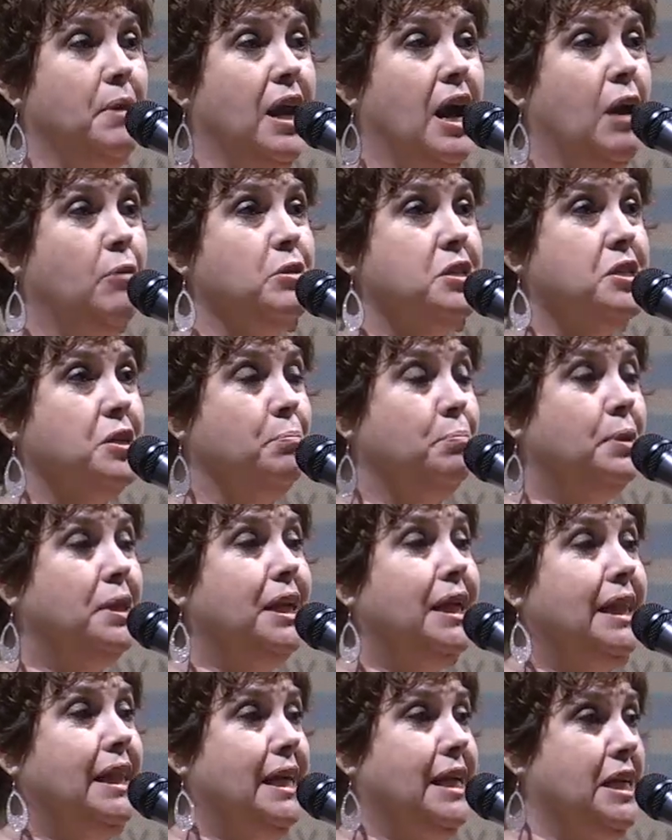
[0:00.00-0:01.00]
and I was
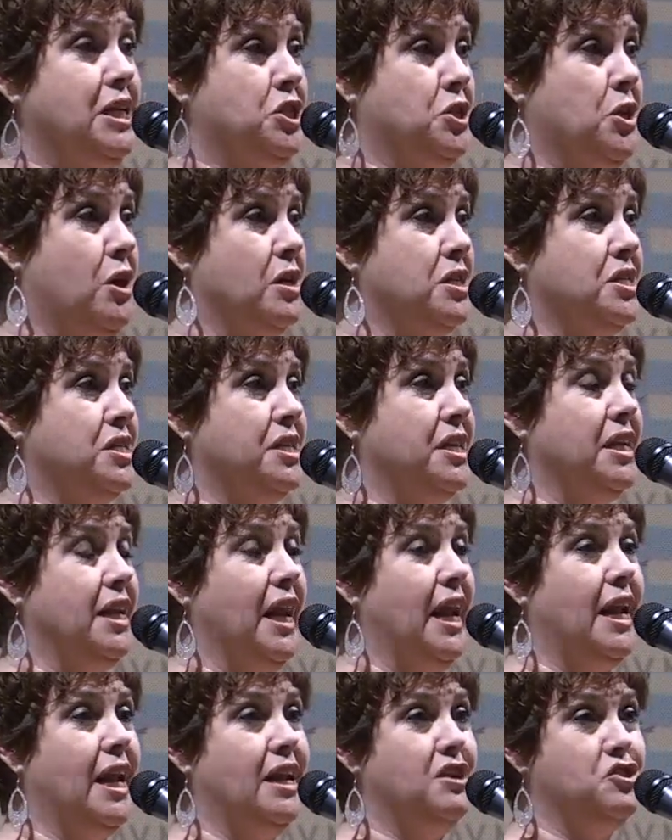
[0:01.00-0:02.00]
completely exhausted,
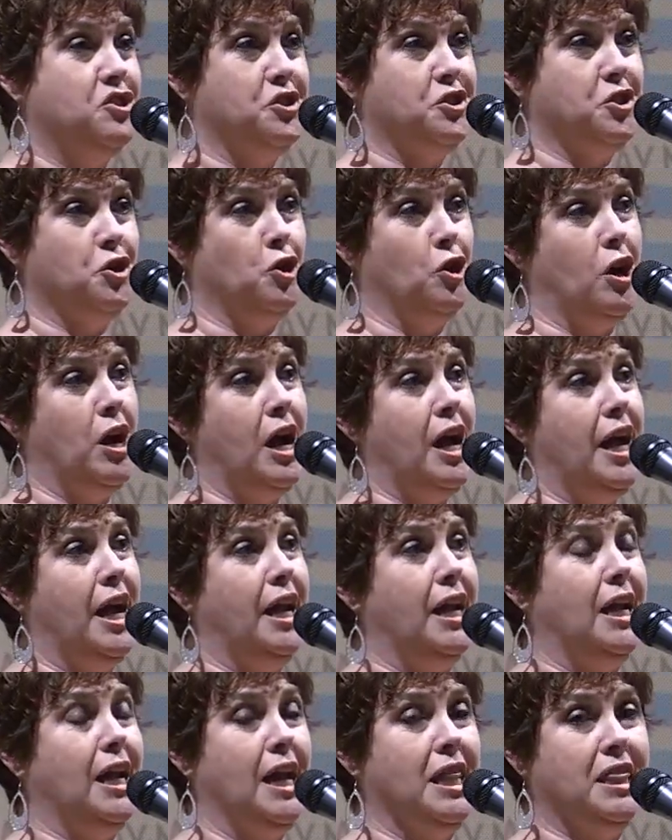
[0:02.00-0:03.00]
and I just
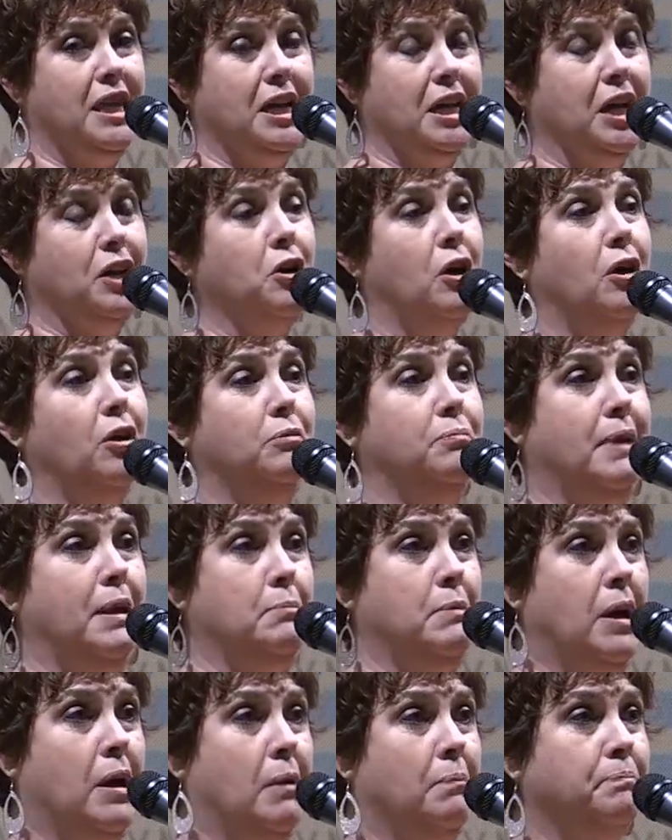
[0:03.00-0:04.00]
cried, and I think I called my
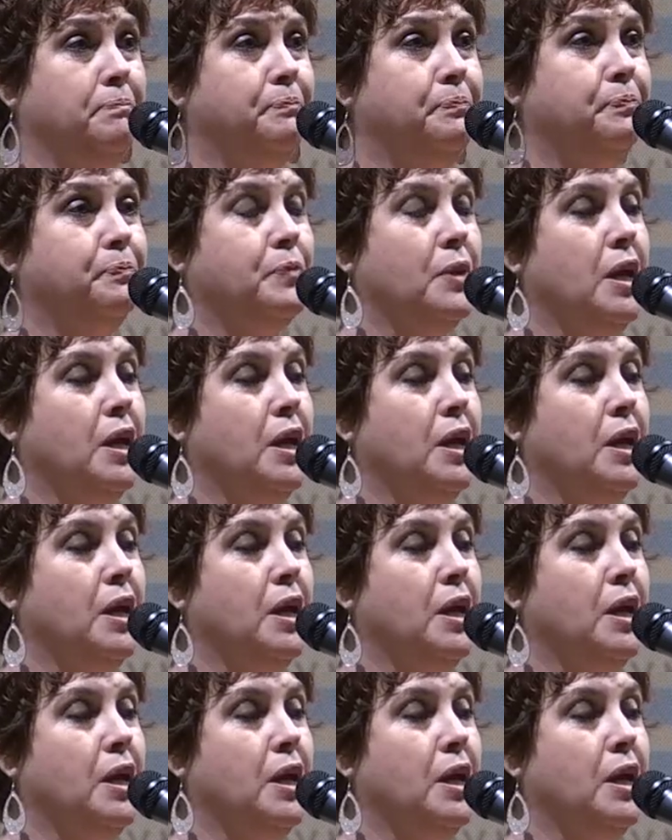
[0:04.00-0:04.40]
mom.